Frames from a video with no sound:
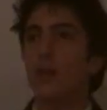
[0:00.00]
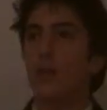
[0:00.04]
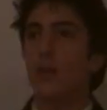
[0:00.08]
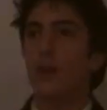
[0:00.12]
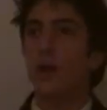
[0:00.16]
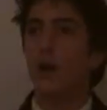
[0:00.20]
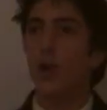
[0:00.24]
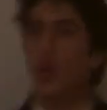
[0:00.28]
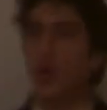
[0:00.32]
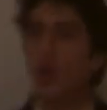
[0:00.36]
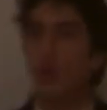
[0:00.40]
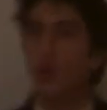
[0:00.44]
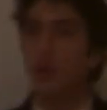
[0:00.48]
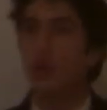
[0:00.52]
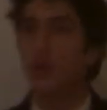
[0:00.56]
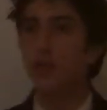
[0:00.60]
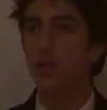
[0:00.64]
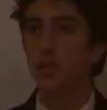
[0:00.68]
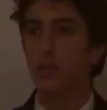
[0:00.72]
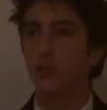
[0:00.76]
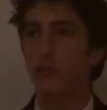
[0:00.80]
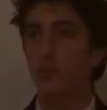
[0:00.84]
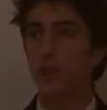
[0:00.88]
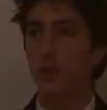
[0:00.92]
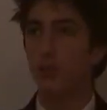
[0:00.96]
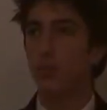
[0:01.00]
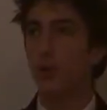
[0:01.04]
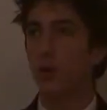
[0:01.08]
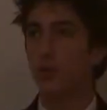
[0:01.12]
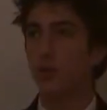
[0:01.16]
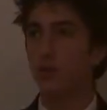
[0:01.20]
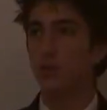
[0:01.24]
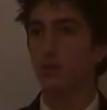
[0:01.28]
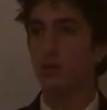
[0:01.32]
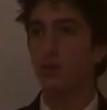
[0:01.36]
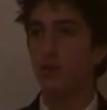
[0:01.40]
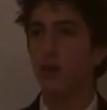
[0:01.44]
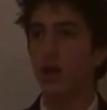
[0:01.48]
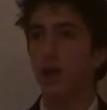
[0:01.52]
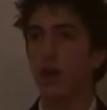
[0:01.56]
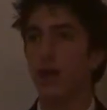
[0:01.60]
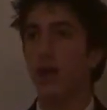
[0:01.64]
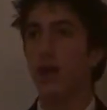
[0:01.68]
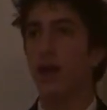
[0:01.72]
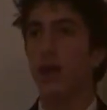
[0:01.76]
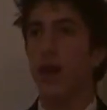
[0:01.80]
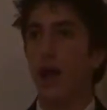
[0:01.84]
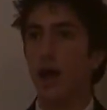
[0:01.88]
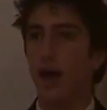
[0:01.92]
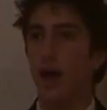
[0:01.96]
They're only in it for their personal
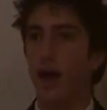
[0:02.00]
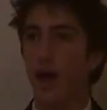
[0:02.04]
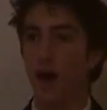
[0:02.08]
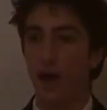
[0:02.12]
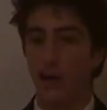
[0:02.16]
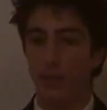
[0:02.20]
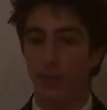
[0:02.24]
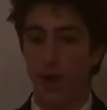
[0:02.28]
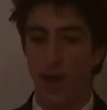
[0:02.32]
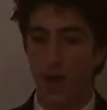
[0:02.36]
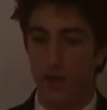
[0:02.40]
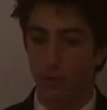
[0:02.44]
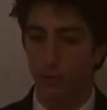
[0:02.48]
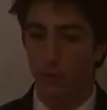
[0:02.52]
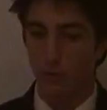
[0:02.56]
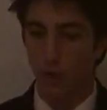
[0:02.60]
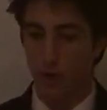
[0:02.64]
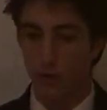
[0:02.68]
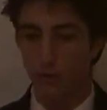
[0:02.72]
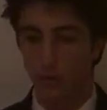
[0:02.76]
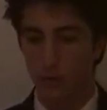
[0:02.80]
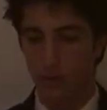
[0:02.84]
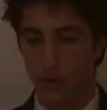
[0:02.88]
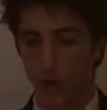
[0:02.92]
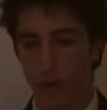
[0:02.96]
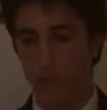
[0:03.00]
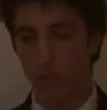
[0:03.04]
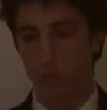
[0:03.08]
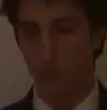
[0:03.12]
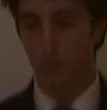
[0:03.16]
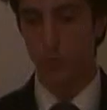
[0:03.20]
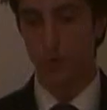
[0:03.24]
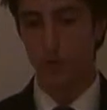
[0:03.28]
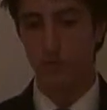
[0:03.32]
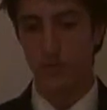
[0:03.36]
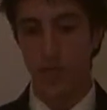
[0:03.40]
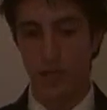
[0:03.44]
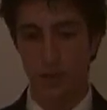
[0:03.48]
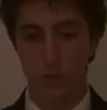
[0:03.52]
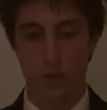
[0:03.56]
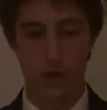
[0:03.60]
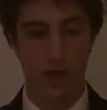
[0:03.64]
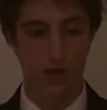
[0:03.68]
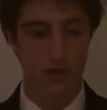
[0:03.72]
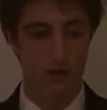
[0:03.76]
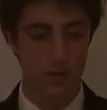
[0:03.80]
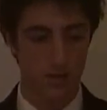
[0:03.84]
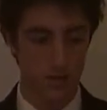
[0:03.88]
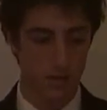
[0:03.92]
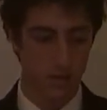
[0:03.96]
gain, and we've proven that
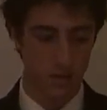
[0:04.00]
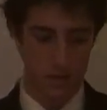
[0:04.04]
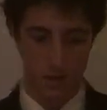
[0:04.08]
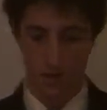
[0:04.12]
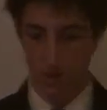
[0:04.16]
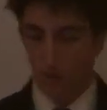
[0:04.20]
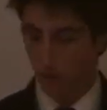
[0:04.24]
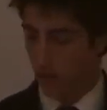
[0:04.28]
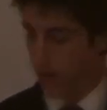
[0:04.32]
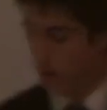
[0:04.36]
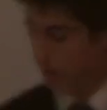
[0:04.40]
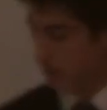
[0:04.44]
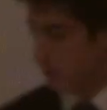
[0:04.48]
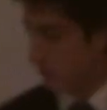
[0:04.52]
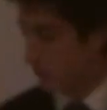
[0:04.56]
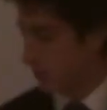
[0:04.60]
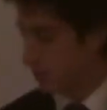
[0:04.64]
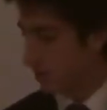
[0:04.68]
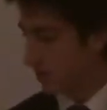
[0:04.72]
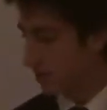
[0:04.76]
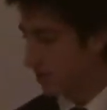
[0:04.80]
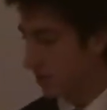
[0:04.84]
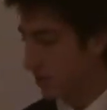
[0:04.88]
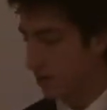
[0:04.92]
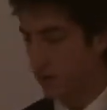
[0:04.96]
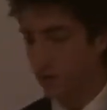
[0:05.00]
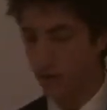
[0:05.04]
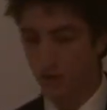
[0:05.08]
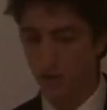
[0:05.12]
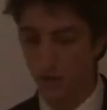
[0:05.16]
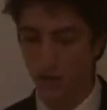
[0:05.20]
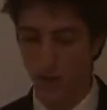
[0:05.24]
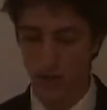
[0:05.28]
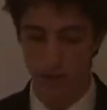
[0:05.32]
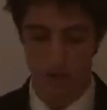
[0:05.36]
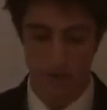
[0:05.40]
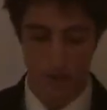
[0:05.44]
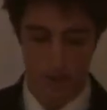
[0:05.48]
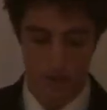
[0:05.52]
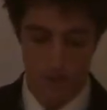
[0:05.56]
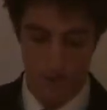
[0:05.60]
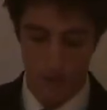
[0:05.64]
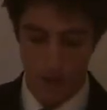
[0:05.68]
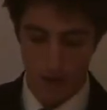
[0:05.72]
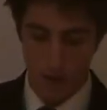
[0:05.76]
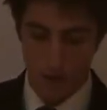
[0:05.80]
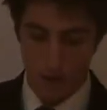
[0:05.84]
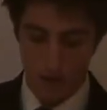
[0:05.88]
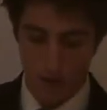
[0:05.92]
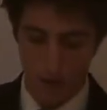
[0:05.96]
quite succinctly. No thanks, man.
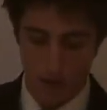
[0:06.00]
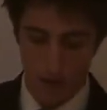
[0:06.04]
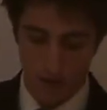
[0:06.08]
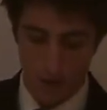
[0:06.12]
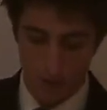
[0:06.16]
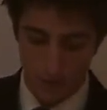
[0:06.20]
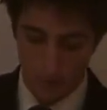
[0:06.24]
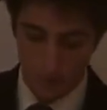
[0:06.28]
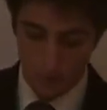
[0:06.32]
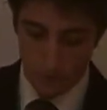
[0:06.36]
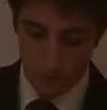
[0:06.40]
Right.